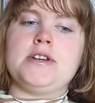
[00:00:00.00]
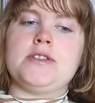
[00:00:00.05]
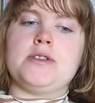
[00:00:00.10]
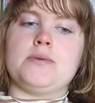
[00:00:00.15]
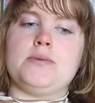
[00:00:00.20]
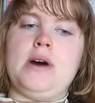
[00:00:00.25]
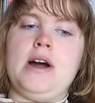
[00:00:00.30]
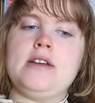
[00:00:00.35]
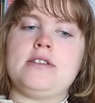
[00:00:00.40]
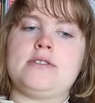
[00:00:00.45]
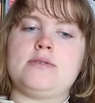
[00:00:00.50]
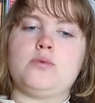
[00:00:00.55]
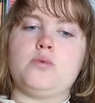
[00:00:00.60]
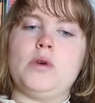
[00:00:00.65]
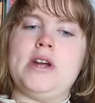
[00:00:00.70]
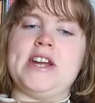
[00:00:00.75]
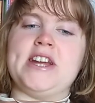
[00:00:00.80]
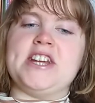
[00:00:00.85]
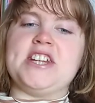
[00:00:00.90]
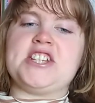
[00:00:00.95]
the White
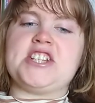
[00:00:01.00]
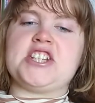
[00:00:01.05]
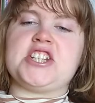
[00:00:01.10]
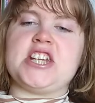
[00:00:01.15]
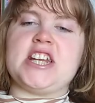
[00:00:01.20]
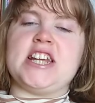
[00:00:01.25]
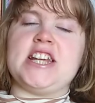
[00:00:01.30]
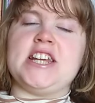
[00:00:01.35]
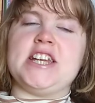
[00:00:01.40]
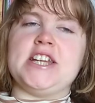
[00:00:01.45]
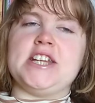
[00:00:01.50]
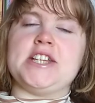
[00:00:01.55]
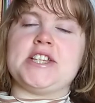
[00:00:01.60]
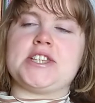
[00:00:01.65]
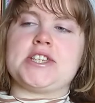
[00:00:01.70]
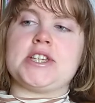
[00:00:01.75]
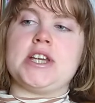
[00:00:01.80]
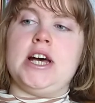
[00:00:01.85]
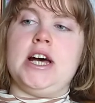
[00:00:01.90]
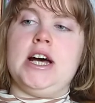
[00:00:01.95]
Witch
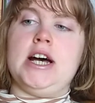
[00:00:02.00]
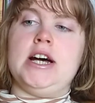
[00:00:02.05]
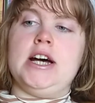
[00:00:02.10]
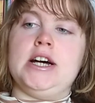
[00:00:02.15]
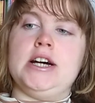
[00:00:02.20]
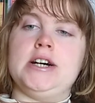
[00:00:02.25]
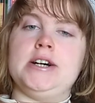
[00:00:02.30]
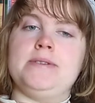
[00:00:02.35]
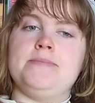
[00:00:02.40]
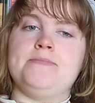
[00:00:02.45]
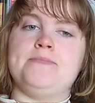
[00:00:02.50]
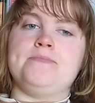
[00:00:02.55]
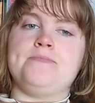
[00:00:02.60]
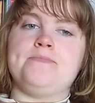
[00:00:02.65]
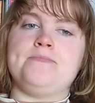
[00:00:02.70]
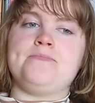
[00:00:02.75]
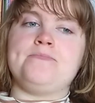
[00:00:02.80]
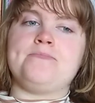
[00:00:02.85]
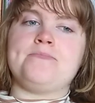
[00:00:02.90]
is an